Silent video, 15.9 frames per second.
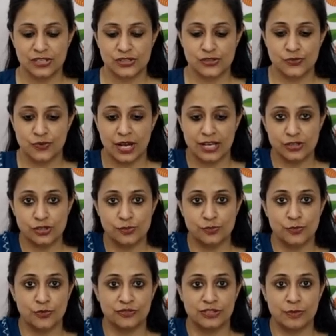is trying to
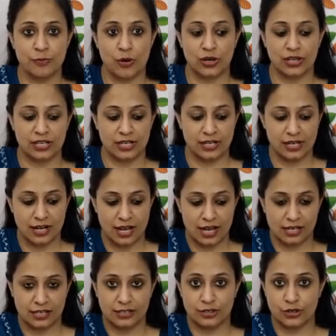move the bottle
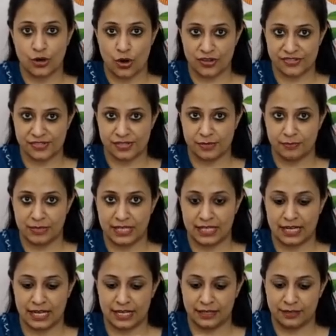across the
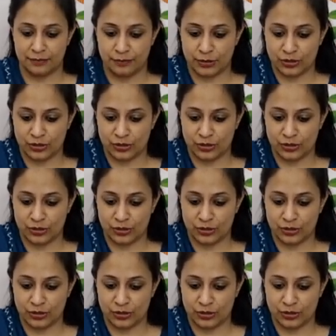midline